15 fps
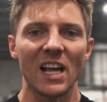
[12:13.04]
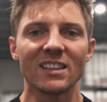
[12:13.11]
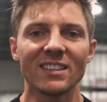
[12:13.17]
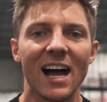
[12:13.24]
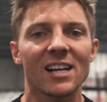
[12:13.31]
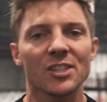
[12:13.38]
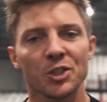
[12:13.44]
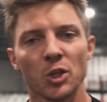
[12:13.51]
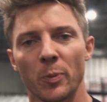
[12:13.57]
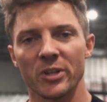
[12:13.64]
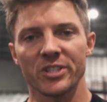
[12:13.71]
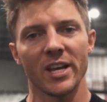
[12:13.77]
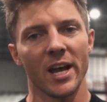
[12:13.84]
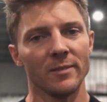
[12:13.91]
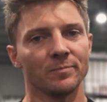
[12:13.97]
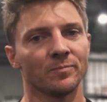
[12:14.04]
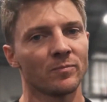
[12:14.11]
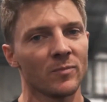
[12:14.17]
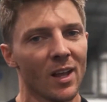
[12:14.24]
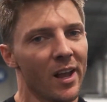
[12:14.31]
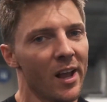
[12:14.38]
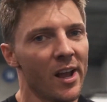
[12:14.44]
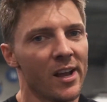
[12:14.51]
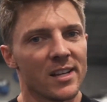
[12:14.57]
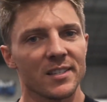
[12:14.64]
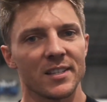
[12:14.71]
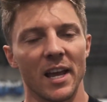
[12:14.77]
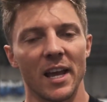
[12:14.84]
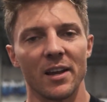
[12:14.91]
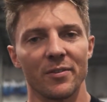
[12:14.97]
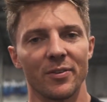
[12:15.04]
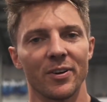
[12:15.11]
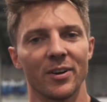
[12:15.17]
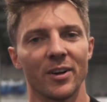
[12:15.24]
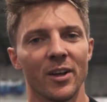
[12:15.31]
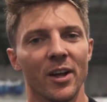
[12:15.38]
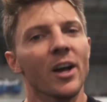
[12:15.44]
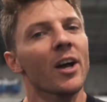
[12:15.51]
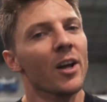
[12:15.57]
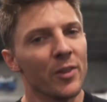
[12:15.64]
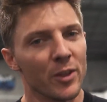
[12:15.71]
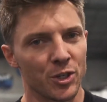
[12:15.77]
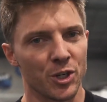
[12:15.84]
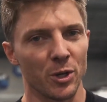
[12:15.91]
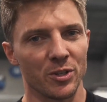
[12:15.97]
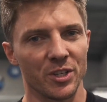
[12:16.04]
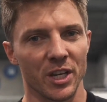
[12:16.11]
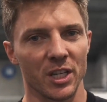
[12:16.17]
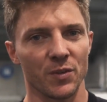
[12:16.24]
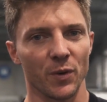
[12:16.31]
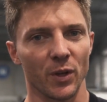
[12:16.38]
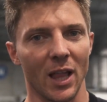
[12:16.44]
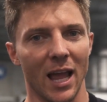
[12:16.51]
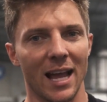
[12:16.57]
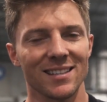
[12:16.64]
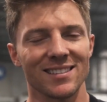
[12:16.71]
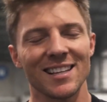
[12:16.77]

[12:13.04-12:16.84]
The last superset, save the juiciest for last.